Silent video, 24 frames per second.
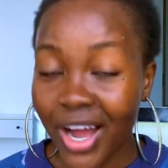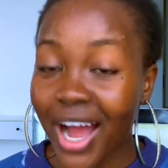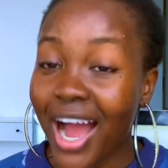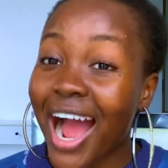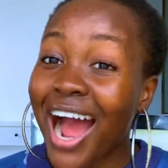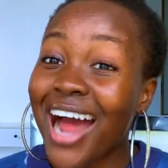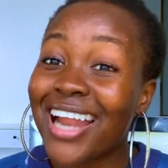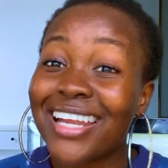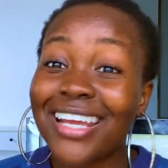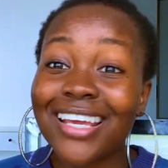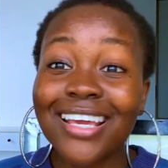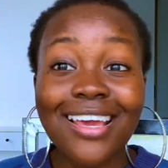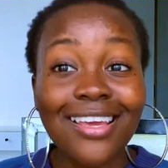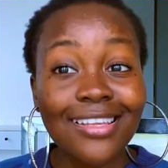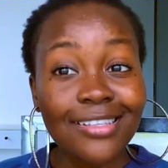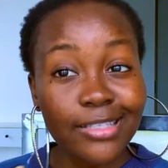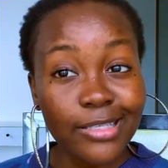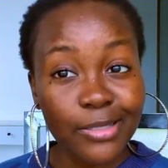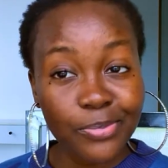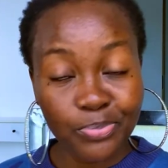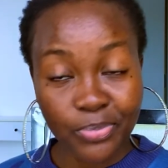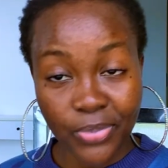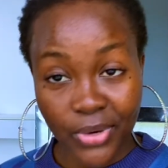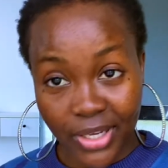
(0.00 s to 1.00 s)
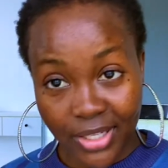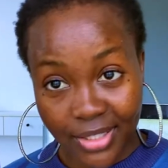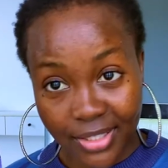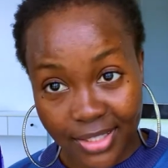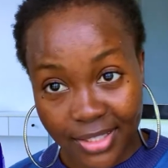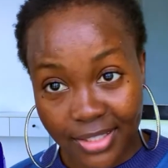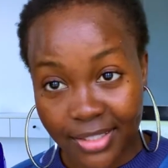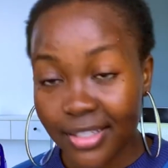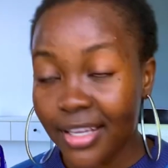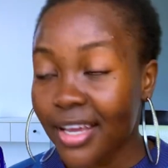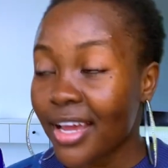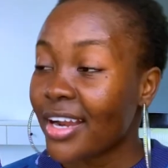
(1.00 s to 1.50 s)
And again,
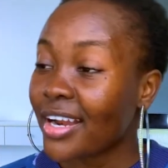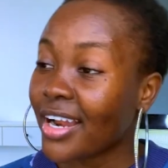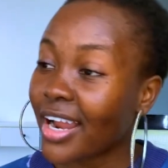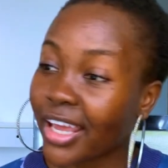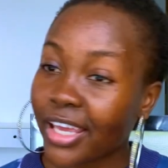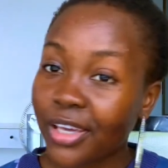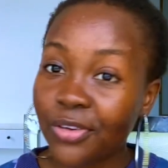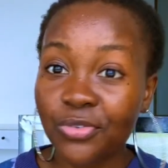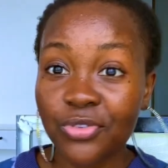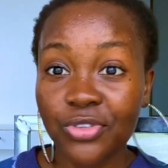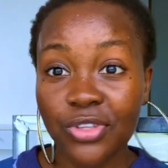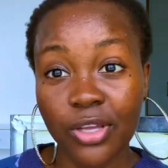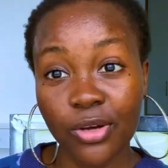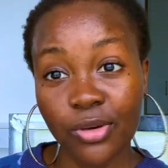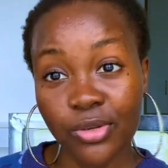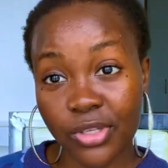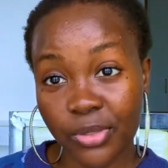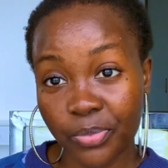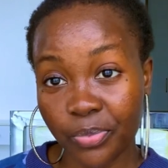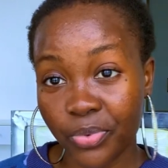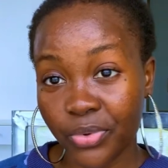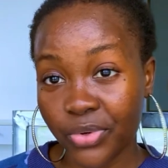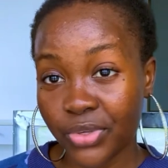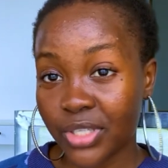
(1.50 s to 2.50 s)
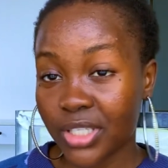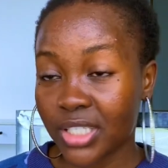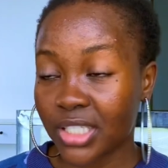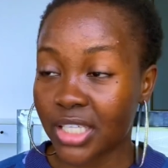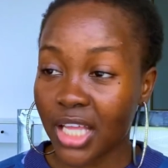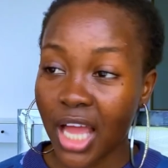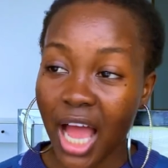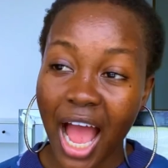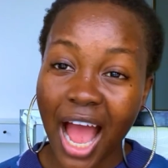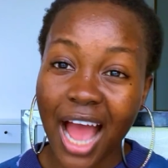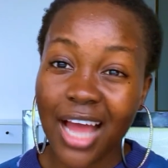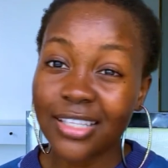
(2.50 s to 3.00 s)
depending, like if you tell the person
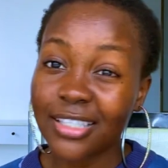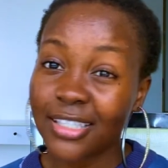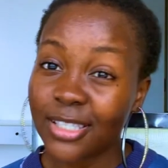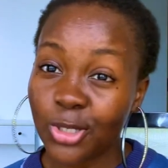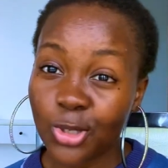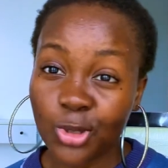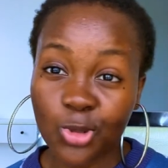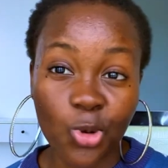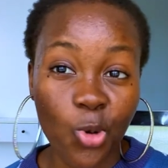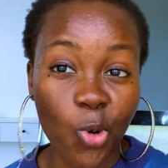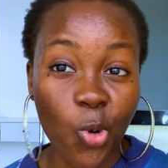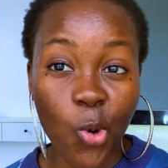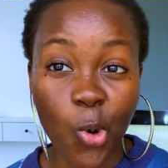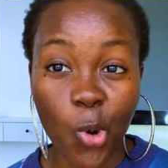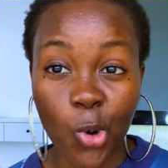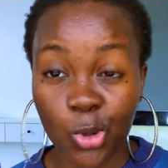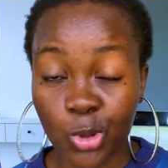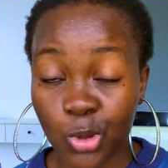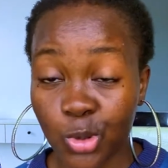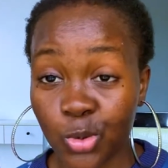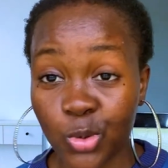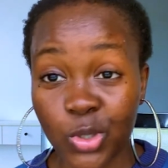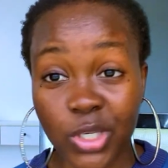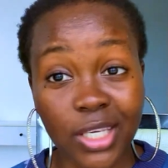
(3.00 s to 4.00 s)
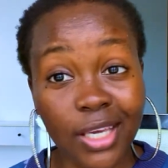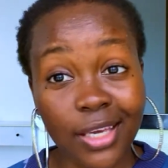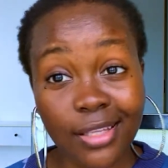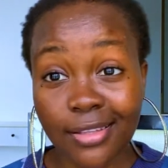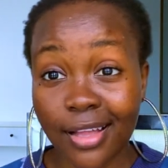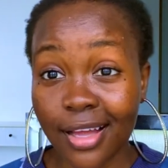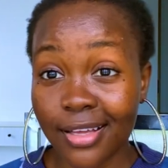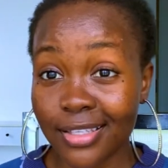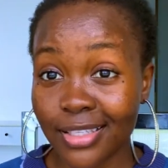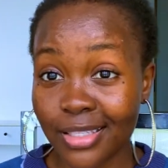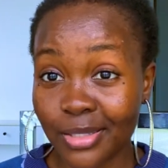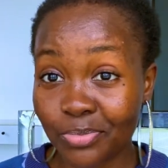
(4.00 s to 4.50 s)
that this is your course, so you get
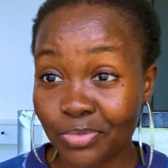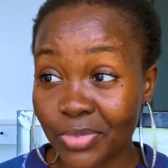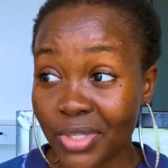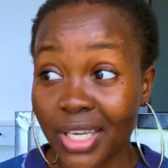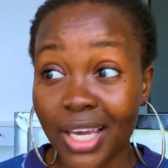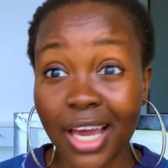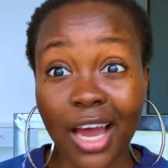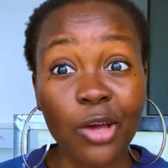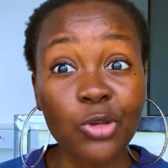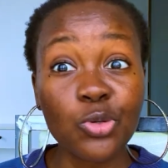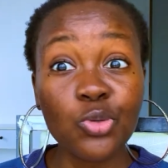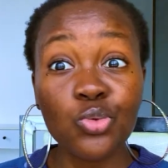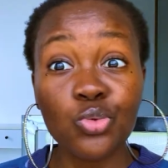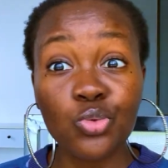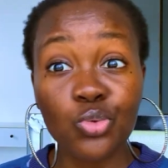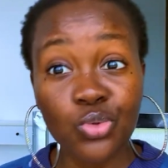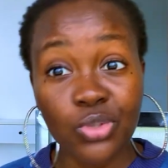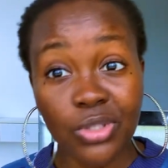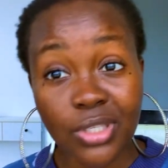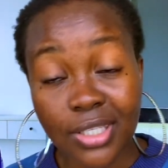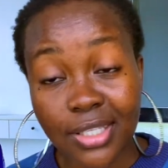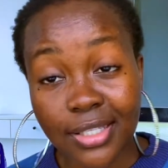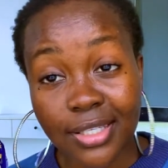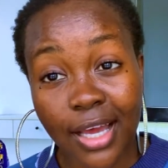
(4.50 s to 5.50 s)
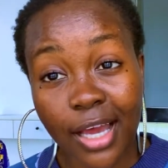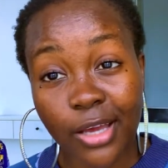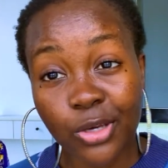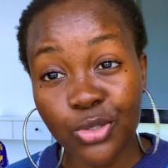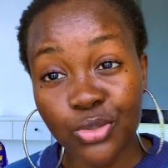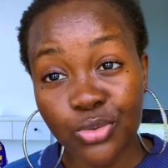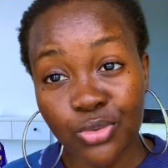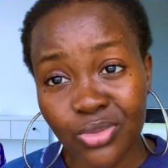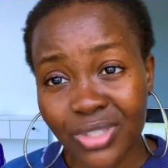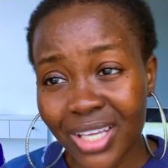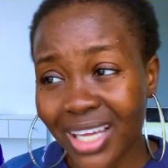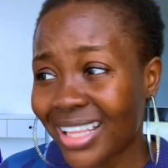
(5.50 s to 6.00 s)
as it be, can you do this, can you
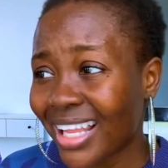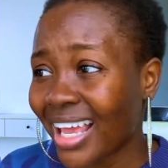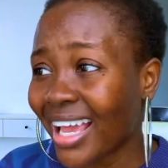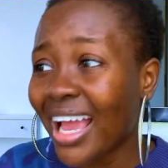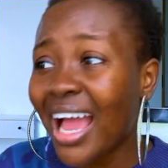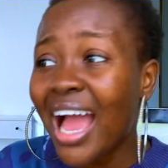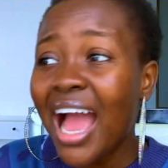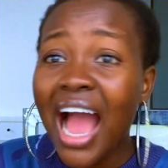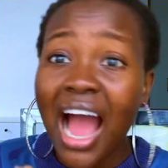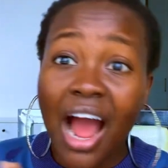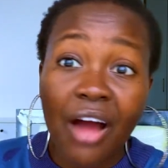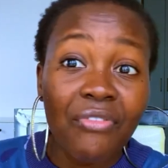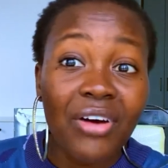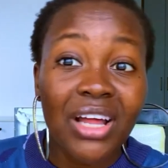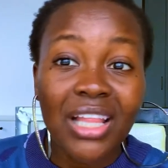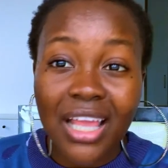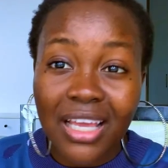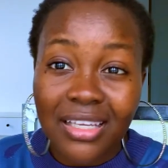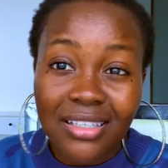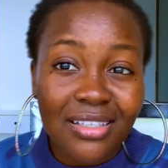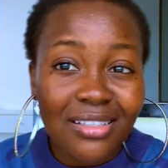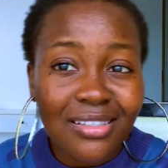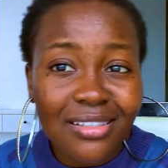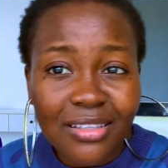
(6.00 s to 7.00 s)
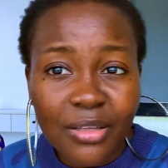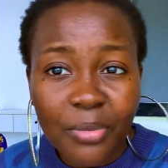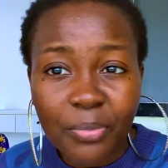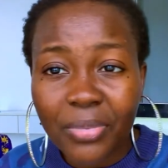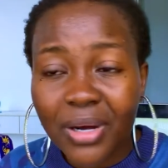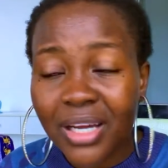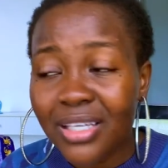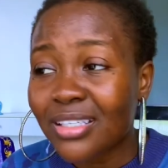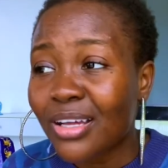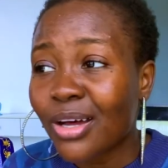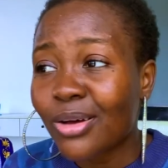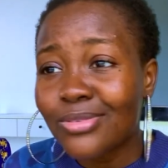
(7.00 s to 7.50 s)
do that? Like I've had exes in the
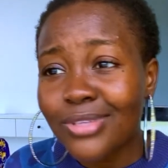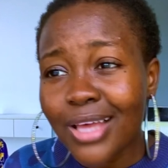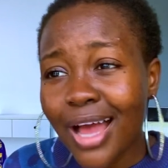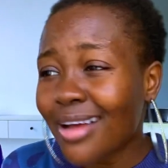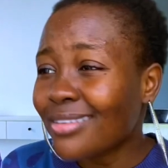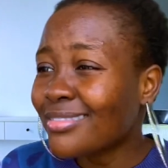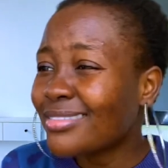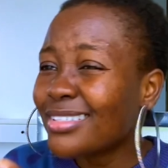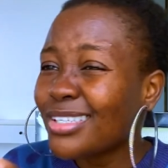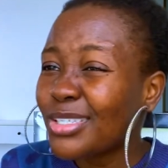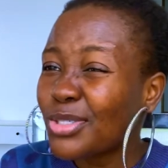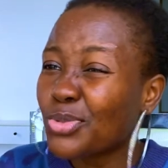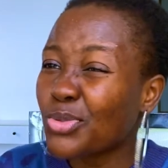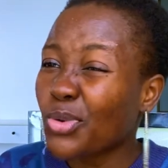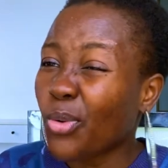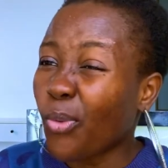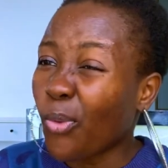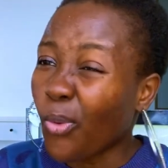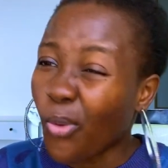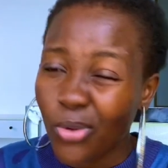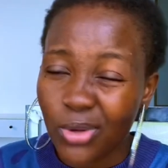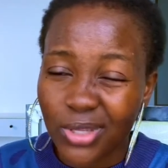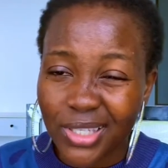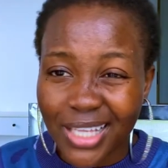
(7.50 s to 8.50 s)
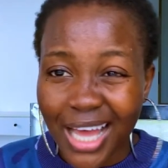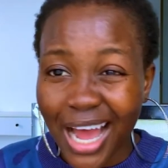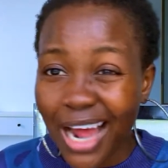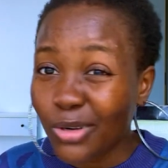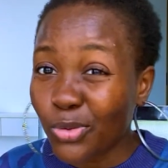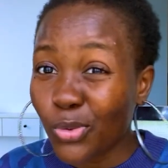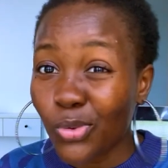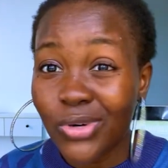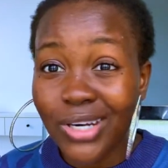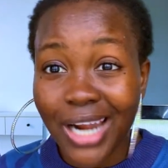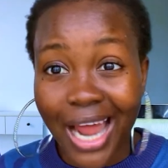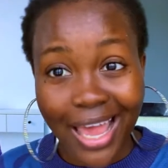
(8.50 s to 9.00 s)
past that I was like, this is your course, I
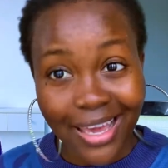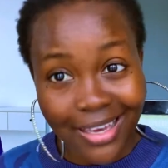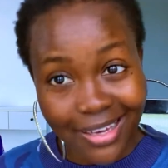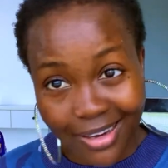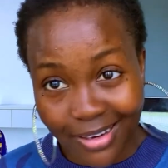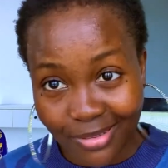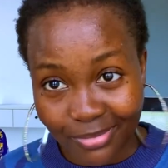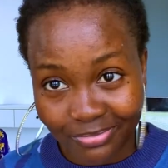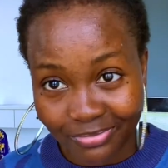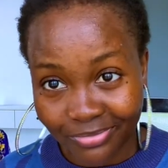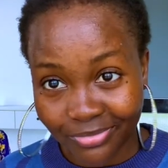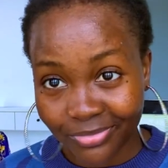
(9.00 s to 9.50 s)
don't like him.